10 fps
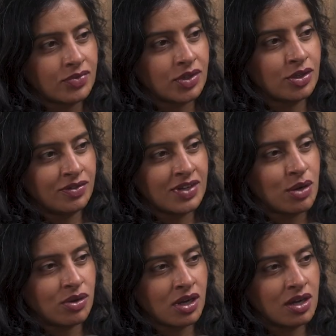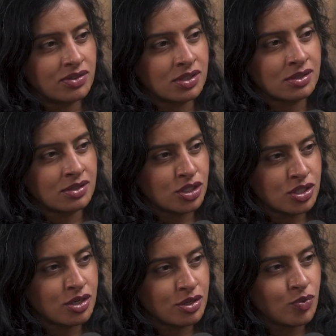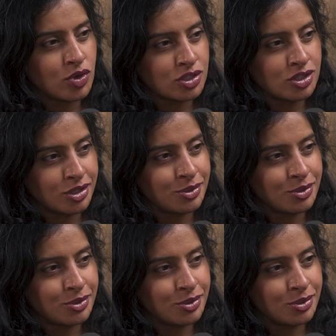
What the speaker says: that you've now uncovered and you don't know what to do with.